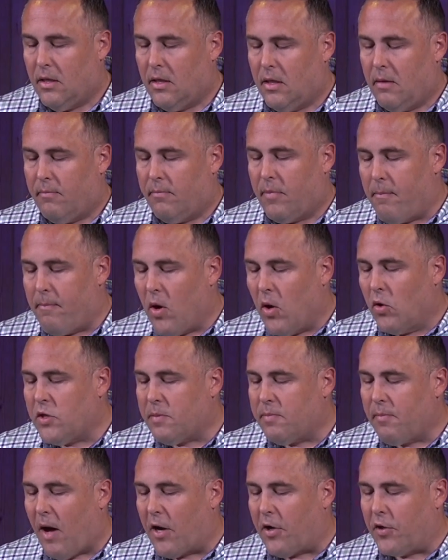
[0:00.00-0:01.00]
But most
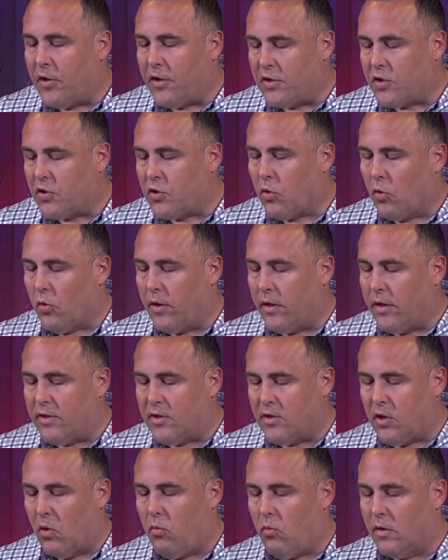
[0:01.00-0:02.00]
modern historians
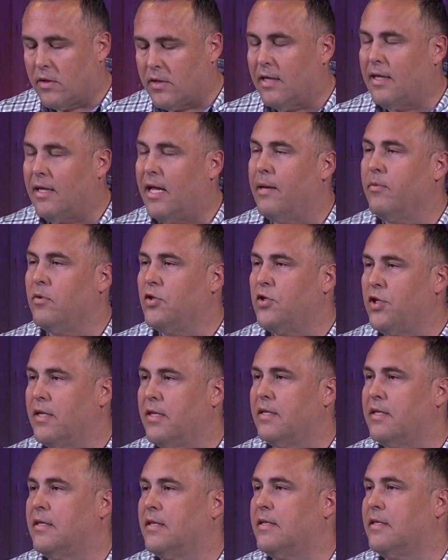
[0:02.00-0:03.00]
don't want to label
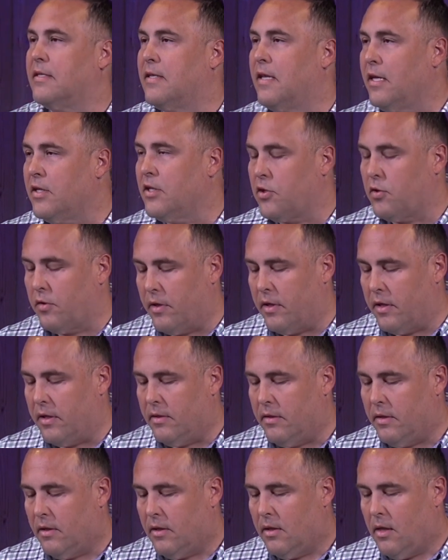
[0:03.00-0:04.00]
Genesis as history
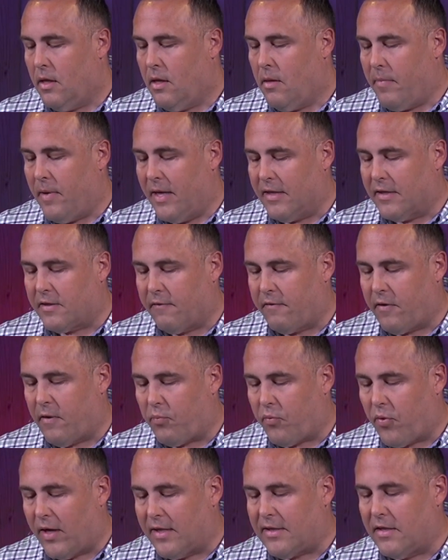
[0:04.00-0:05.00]
because of the
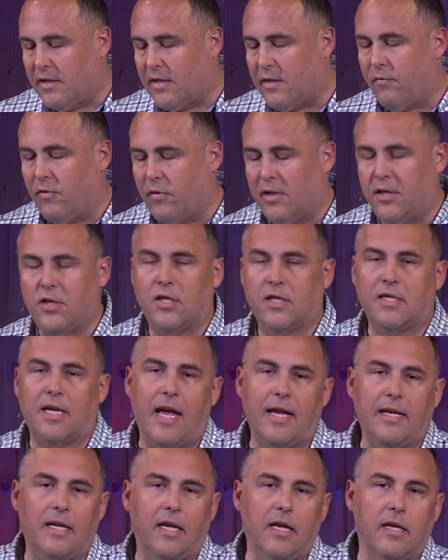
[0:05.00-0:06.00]
presence of religious
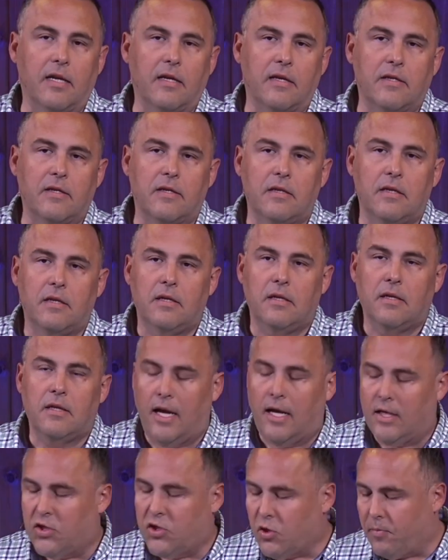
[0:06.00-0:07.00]
ideas
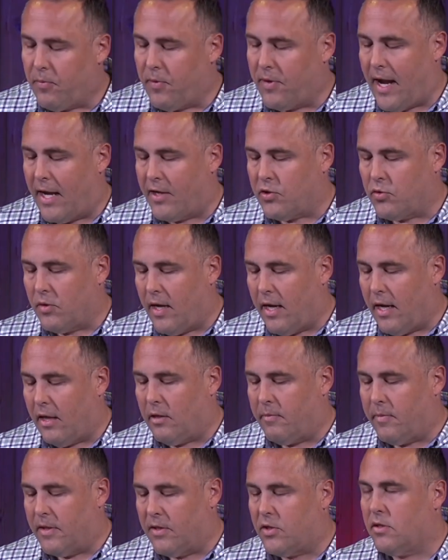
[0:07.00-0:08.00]
and supernatural
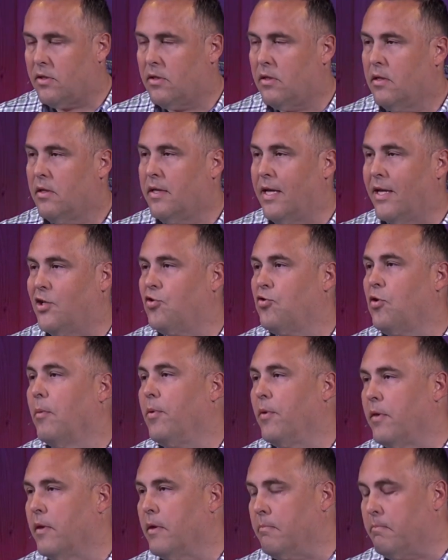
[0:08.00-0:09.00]
elements that trouble them.